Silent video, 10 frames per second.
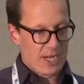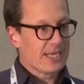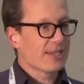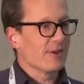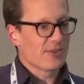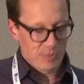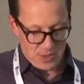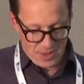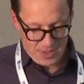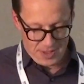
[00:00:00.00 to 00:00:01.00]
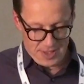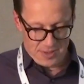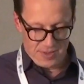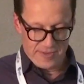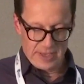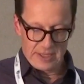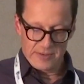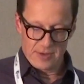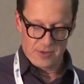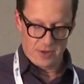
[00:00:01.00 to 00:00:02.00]
Marie's contributions to the field
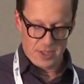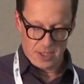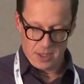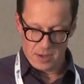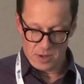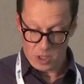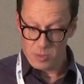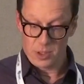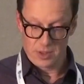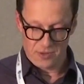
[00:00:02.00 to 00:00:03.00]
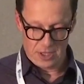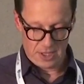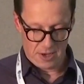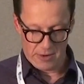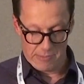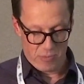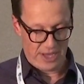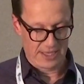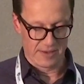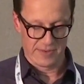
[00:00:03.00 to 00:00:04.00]
of nutrition, global nutrition are
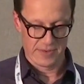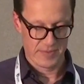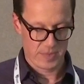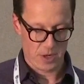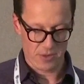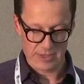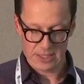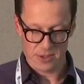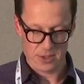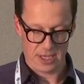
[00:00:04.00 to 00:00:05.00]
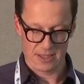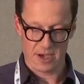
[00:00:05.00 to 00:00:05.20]
impressive. Her research